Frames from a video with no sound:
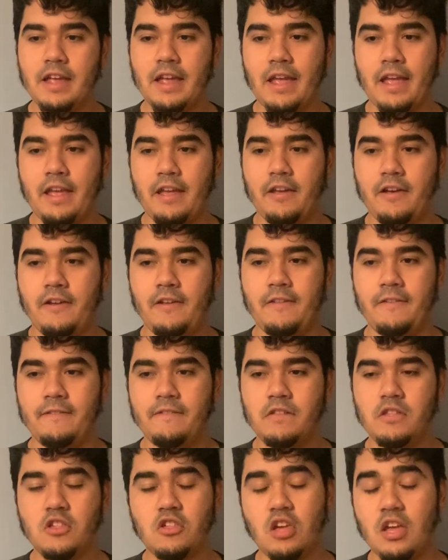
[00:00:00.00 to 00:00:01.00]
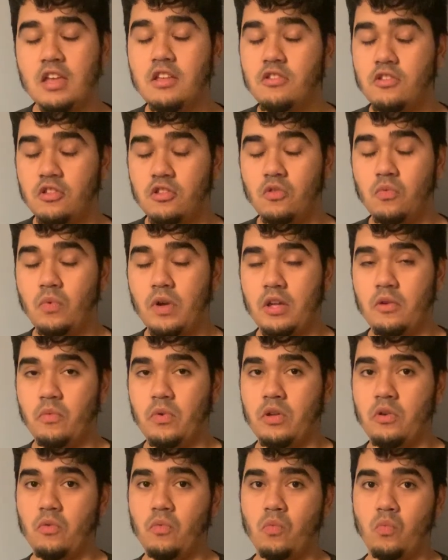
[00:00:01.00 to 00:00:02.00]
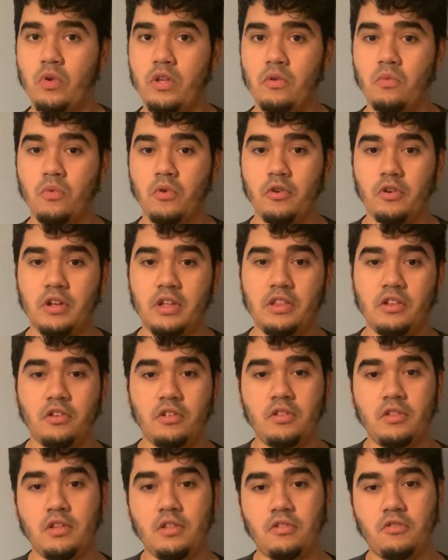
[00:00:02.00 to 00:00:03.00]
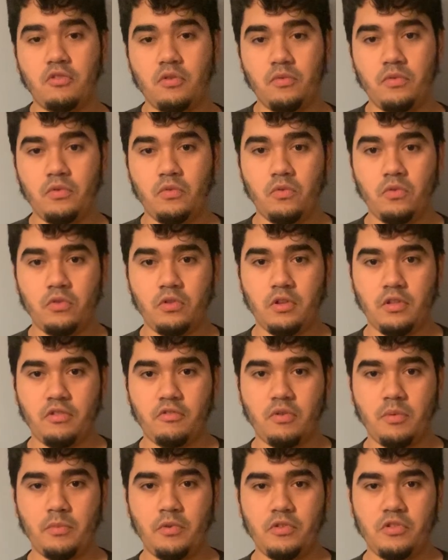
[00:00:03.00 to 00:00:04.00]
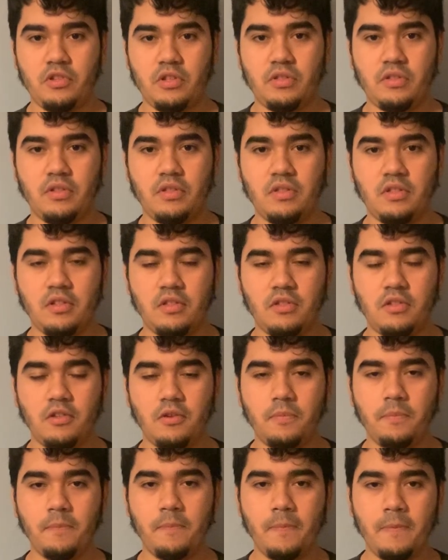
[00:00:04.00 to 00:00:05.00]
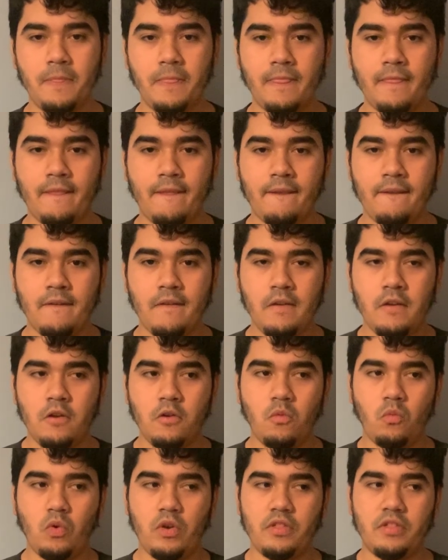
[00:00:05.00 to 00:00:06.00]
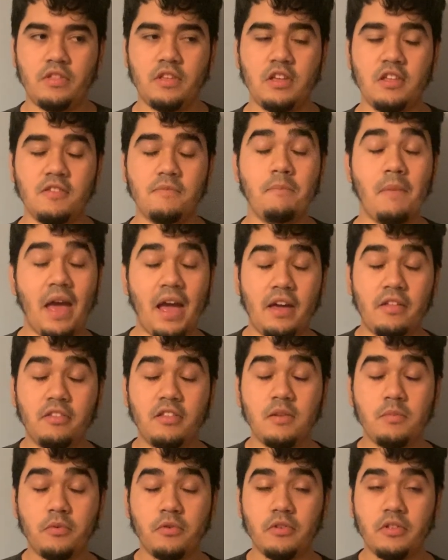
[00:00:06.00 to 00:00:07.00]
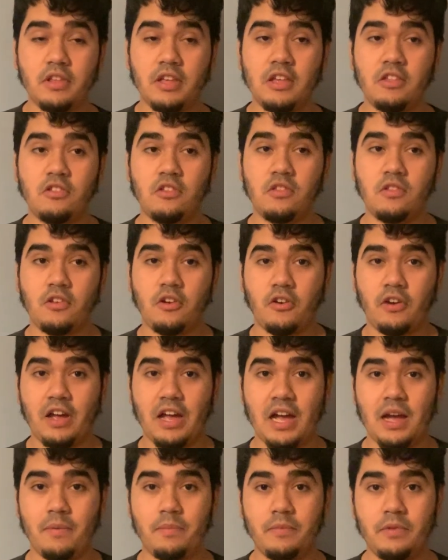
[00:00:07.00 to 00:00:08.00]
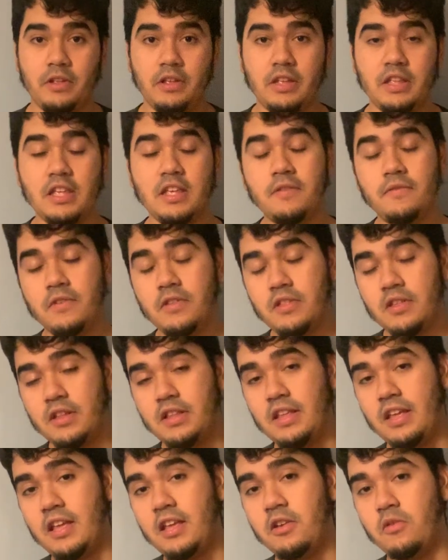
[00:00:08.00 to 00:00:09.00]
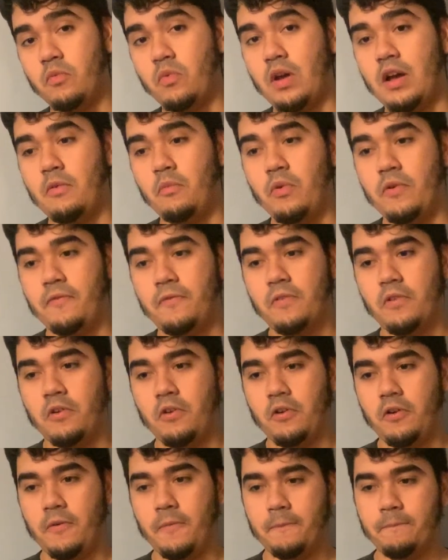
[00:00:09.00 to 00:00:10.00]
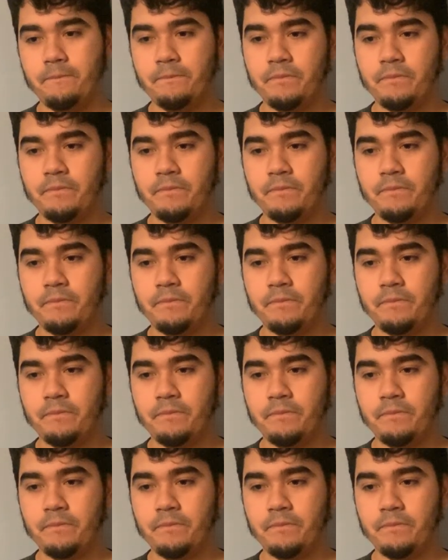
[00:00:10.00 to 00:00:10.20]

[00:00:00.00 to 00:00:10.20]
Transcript: and changing the way we work in this criminal justice system. With these mass deportations that are happening, even today, with the